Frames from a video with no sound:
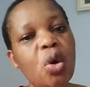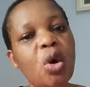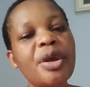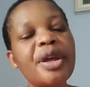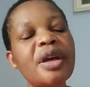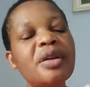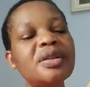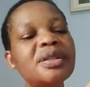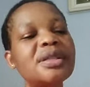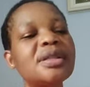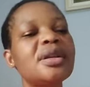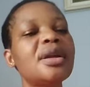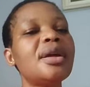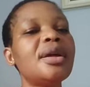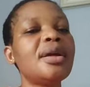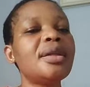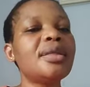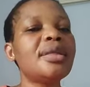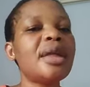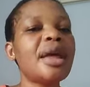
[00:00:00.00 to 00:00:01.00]
oils,
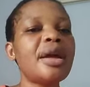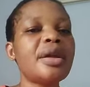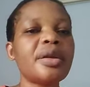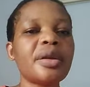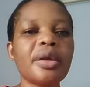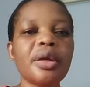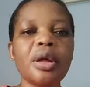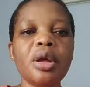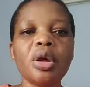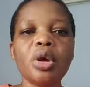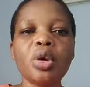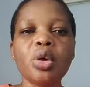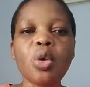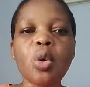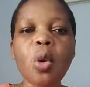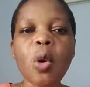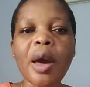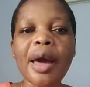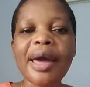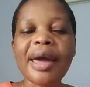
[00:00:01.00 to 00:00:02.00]
then
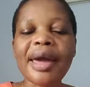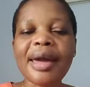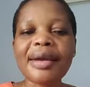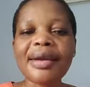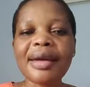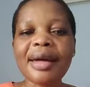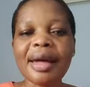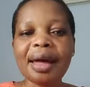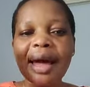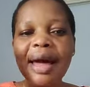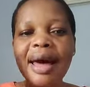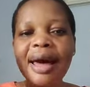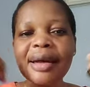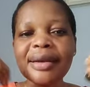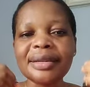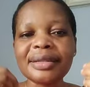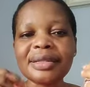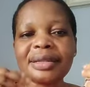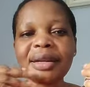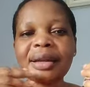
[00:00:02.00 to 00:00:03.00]
go ahead
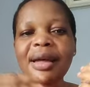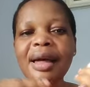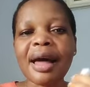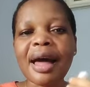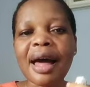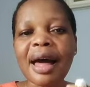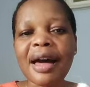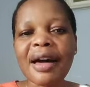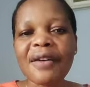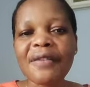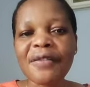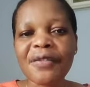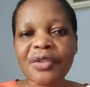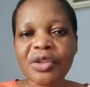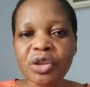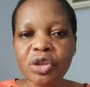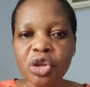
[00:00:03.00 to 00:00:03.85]
and have